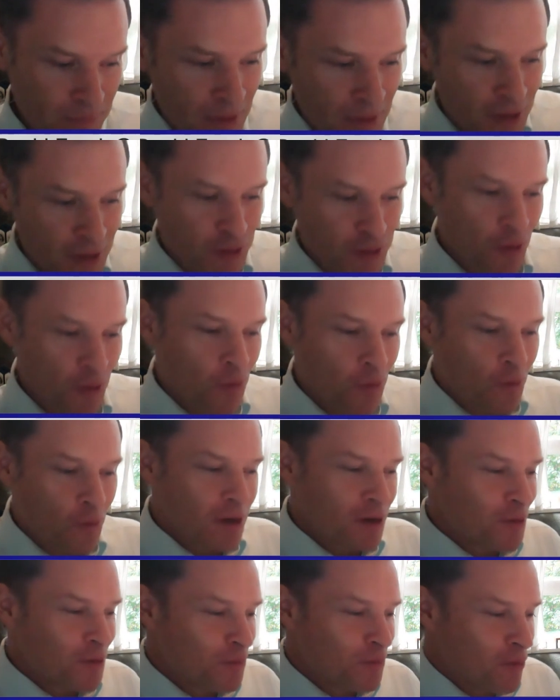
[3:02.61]
So when
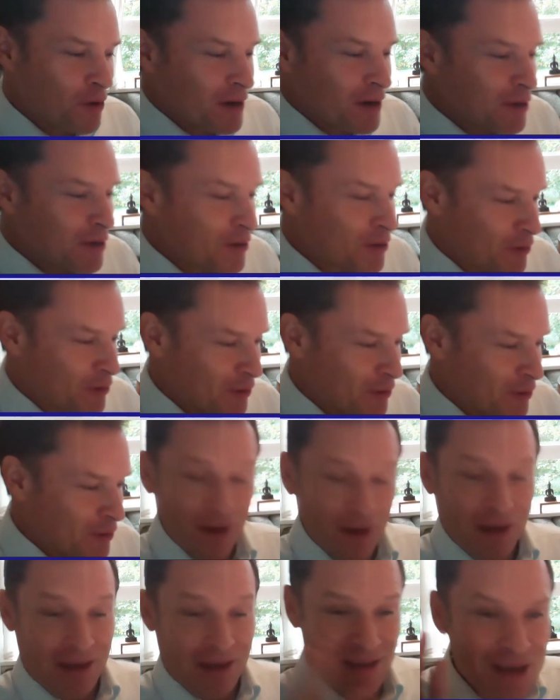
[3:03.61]
you bring
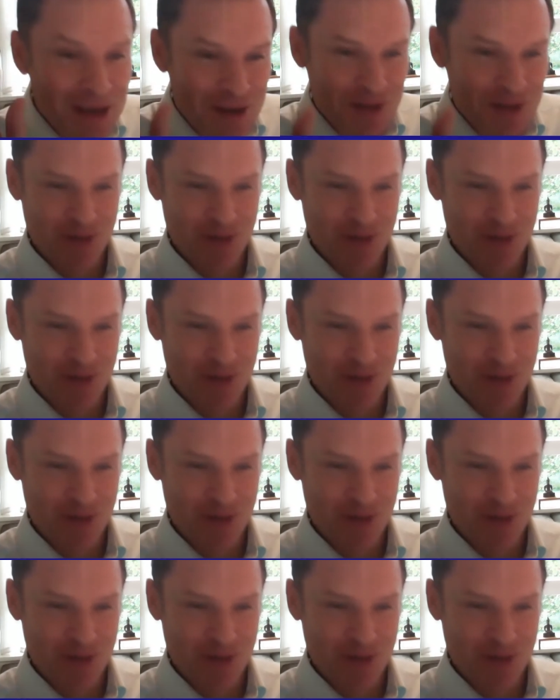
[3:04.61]
the kid